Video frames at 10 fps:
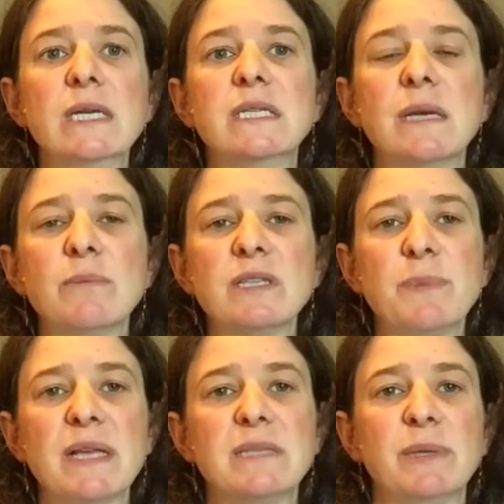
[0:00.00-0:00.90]
Some
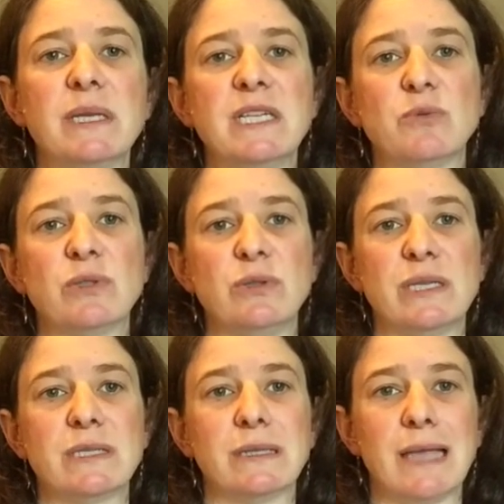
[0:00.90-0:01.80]
responsibilities will do
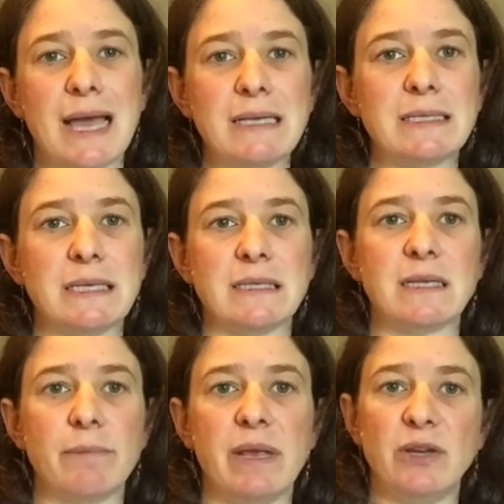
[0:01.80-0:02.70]
this less, and
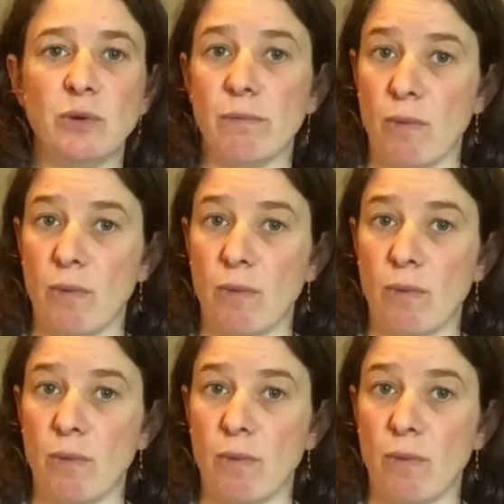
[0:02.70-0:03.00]
some may do it